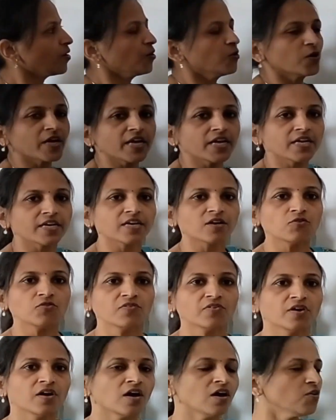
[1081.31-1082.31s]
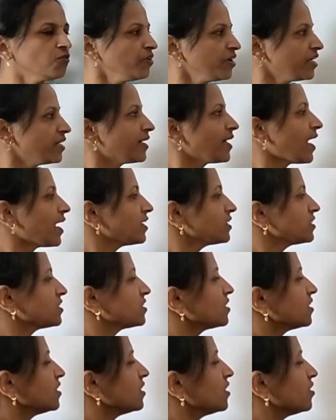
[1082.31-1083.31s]
okay, now how it acts?
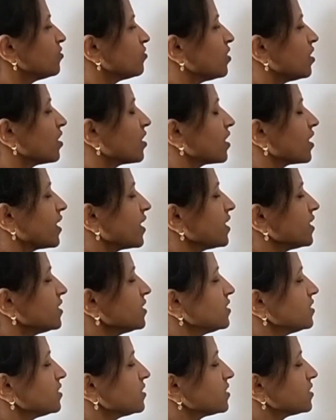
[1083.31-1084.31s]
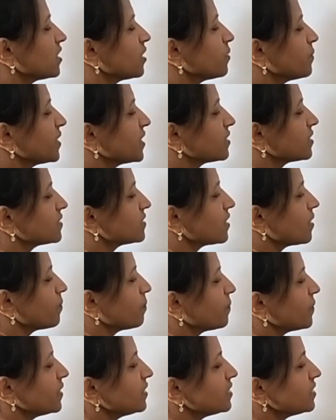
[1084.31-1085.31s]
Again, same
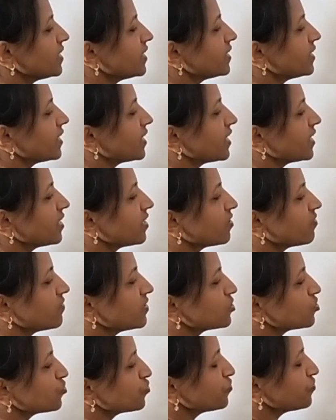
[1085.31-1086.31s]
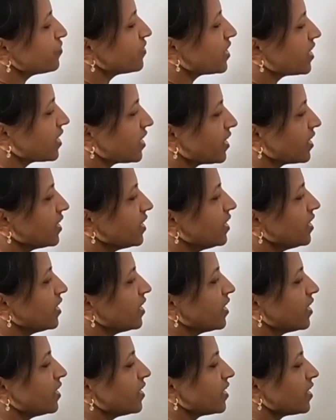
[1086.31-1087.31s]
example, let a equals to five
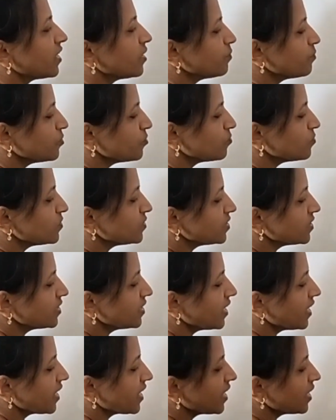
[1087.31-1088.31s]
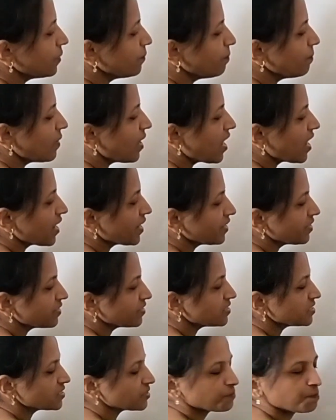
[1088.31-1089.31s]
and I am using a
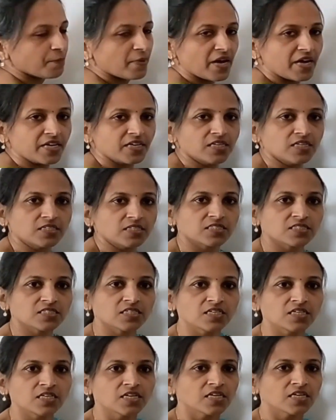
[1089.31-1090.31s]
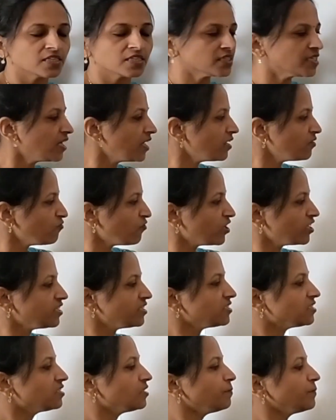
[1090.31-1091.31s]
minus minus. Then what
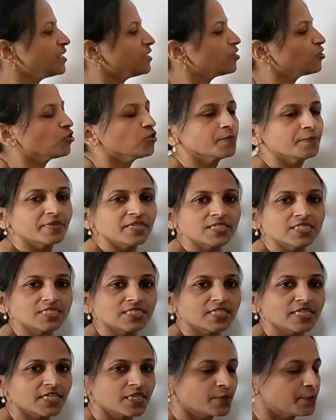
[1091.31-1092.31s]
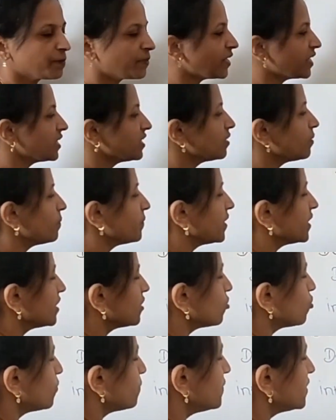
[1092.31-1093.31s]
is the meaning of this statement? The
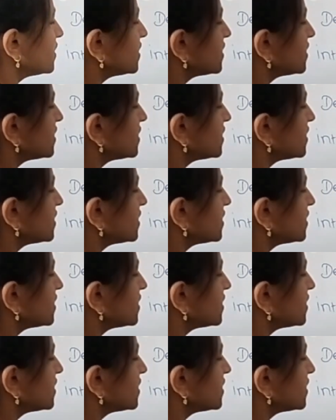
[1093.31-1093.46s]
meaning of this